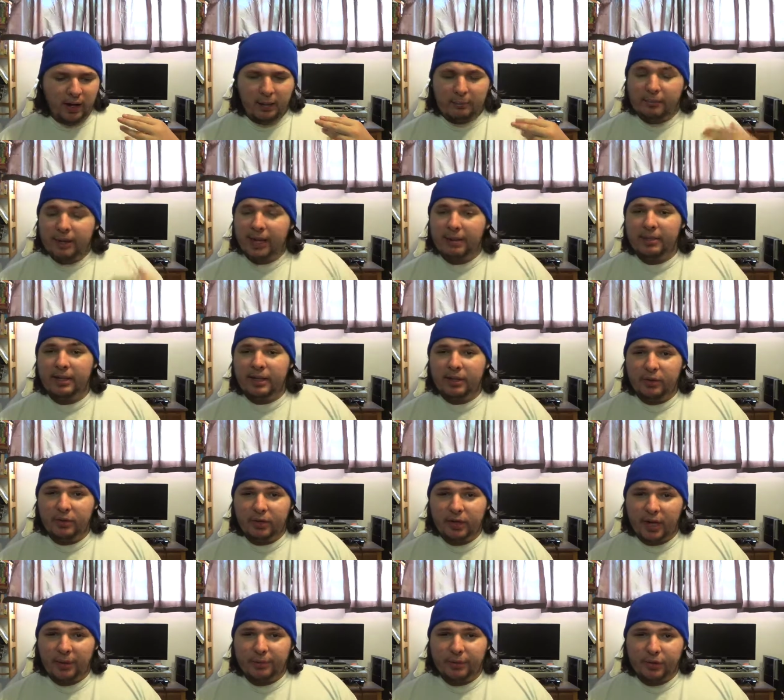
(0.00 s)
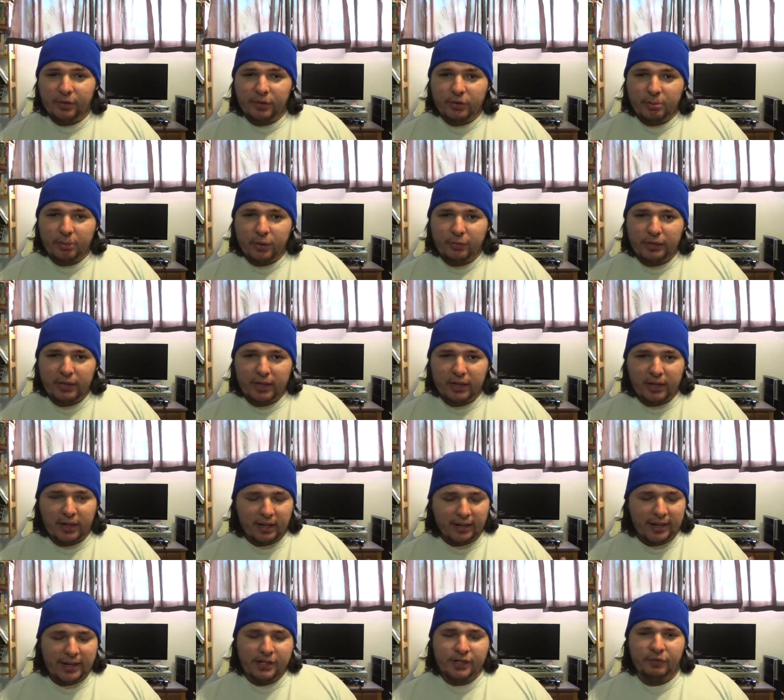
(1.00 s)
maybe the new Tom Cruise movie,
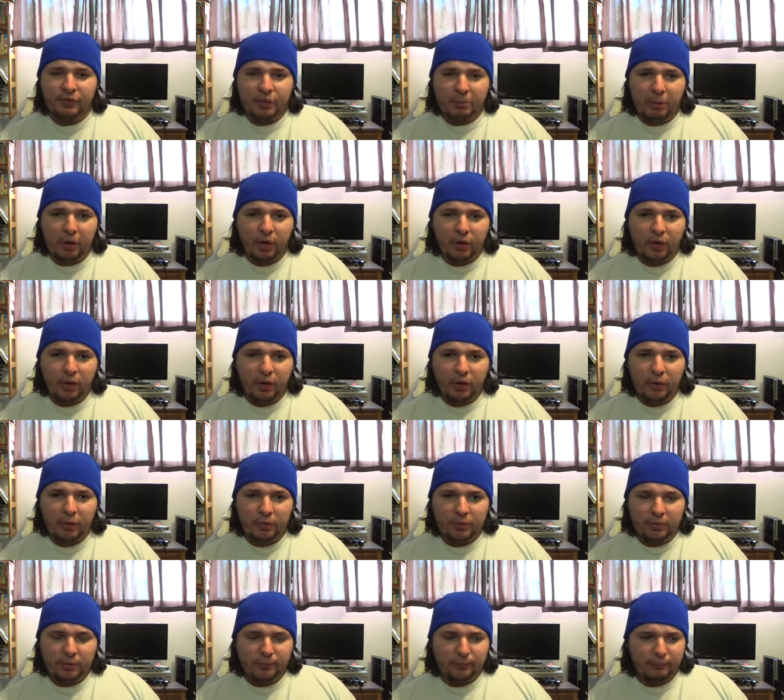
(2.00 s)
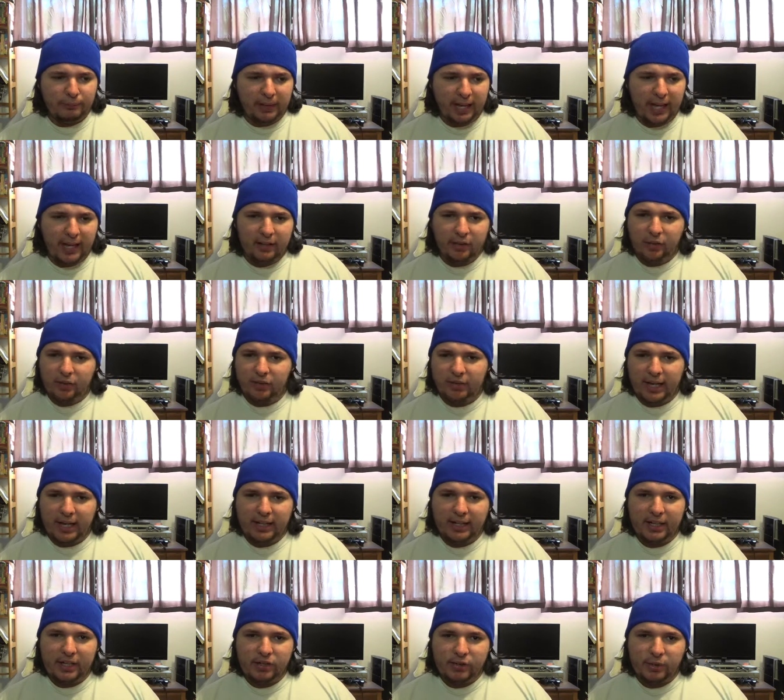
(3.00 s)
Edge of Tomorrow, that looks
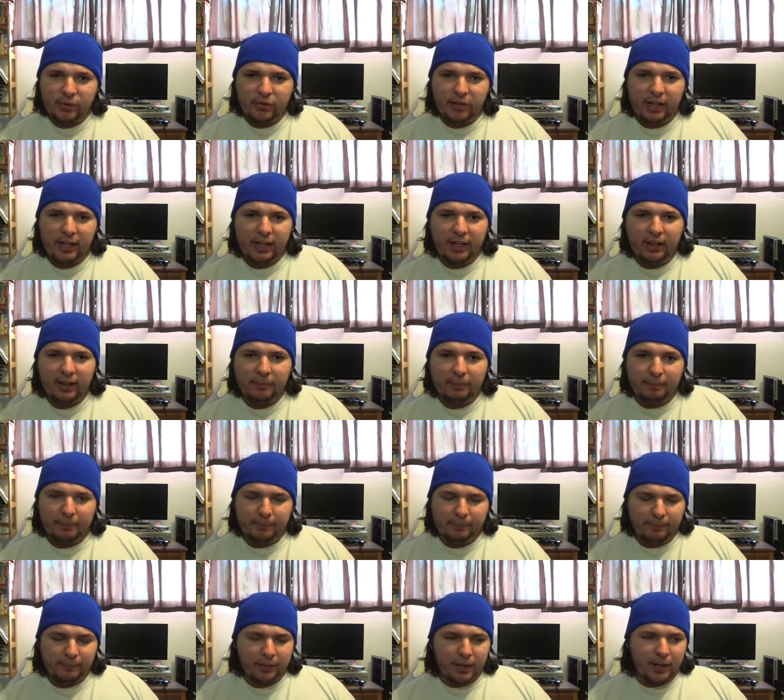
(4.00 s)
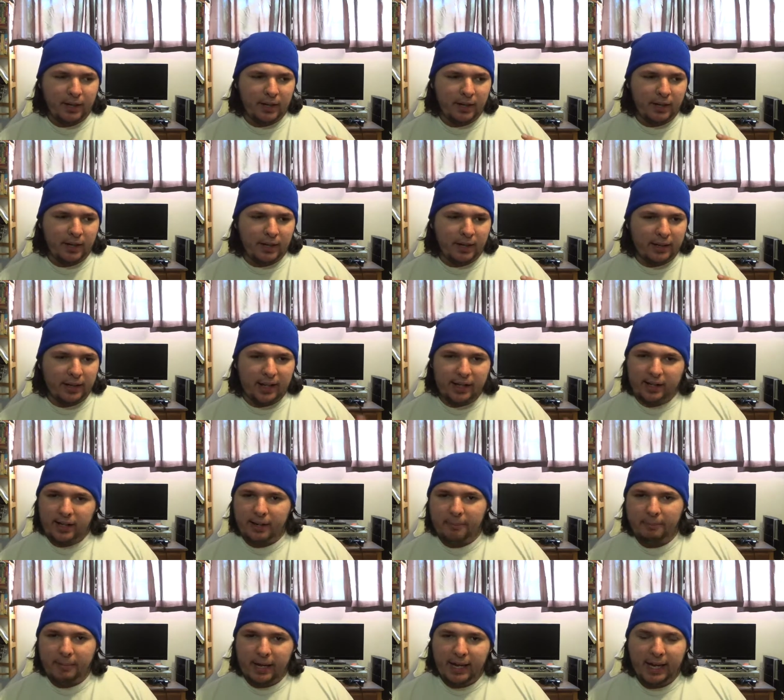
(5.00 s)
kind of interesting, kind of
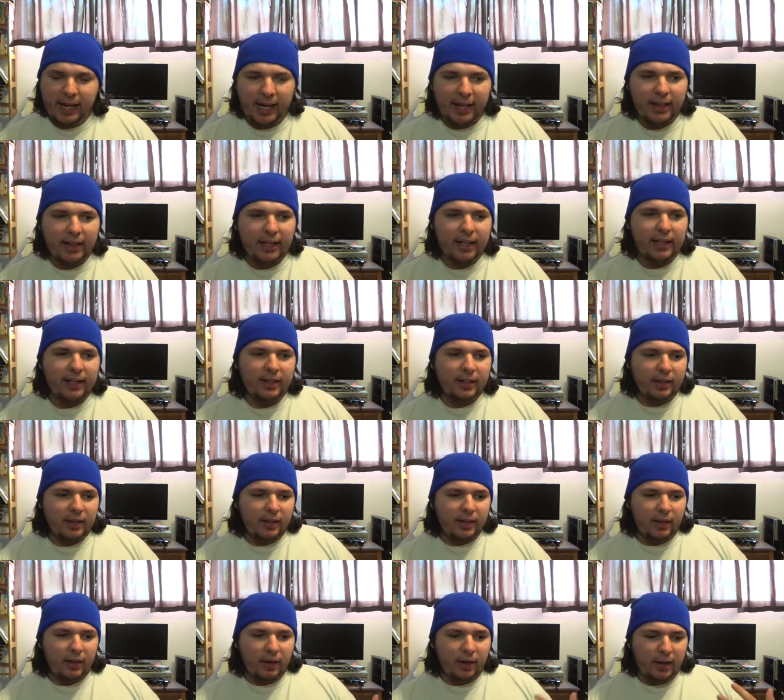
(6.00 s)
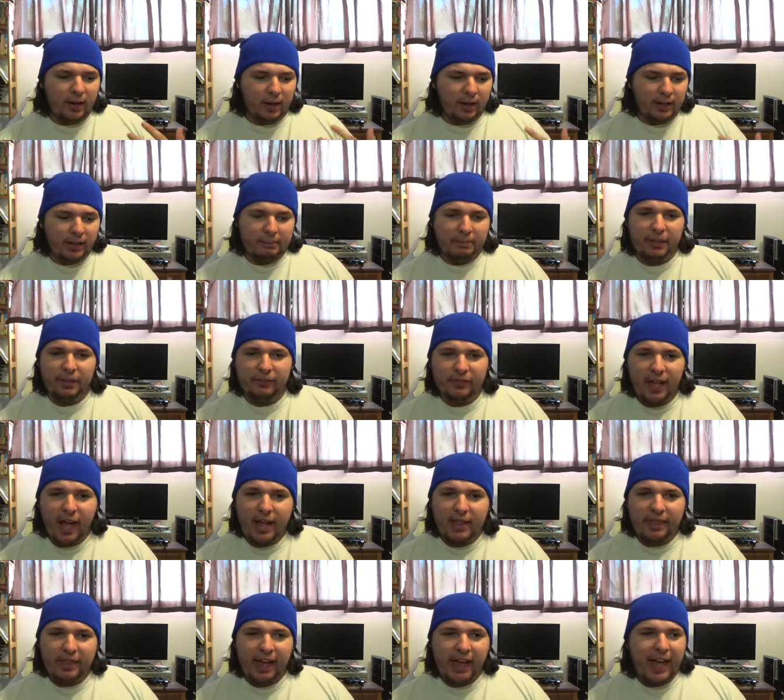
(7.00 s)
up my alley. But if
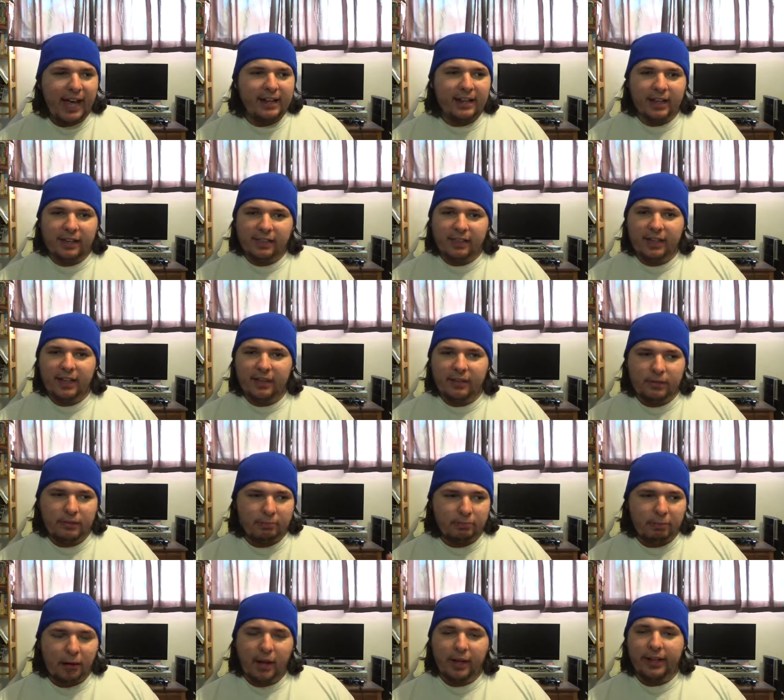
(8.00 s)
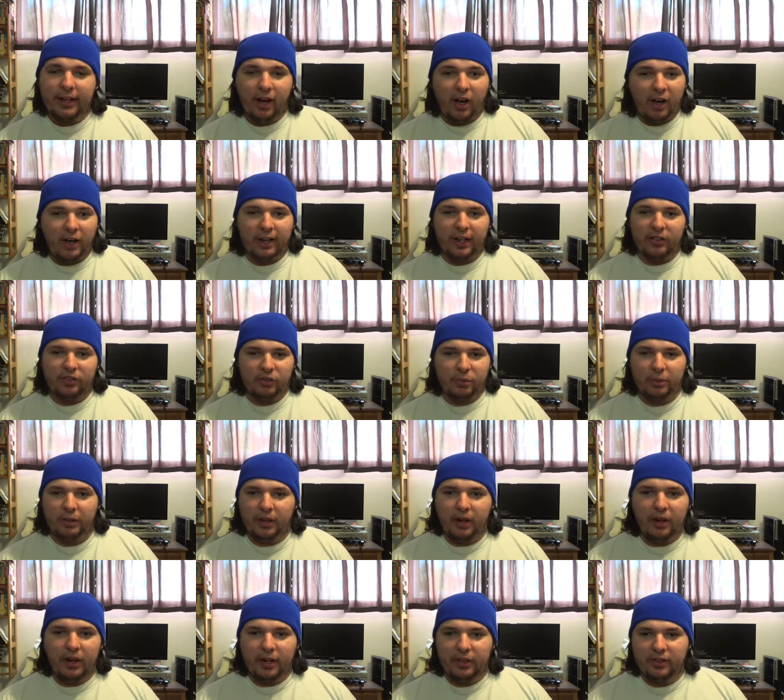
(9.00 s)
not that, I think probably August with
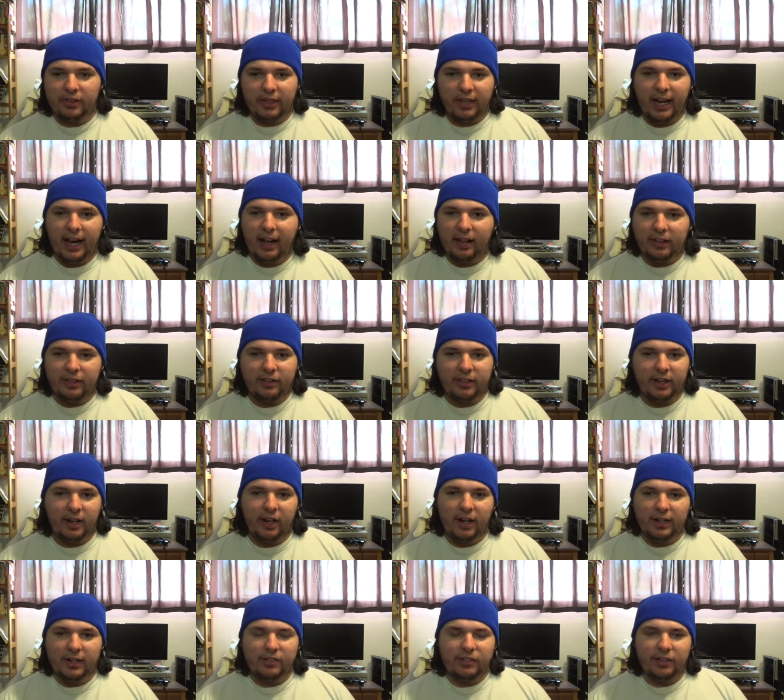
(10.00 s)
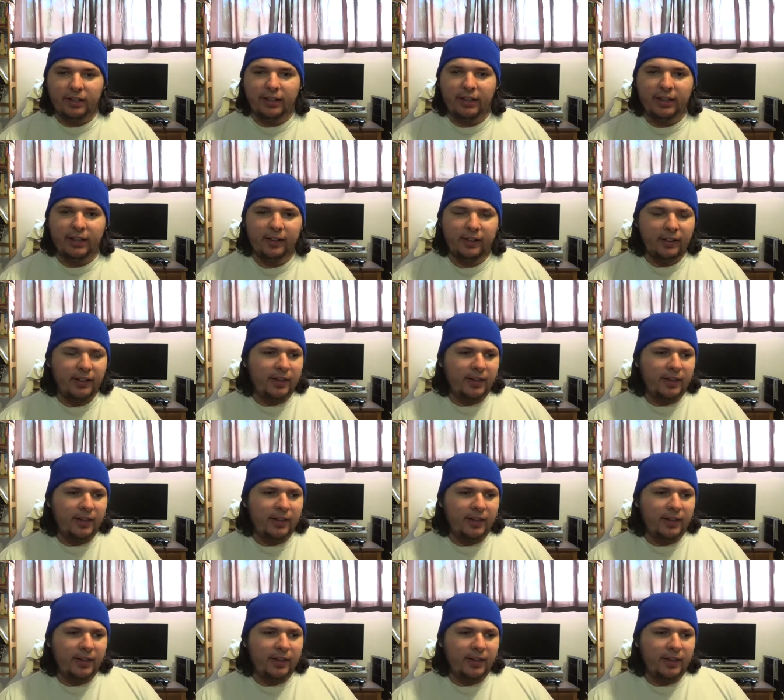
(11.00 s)
Guardians of the Galaxy, honestly.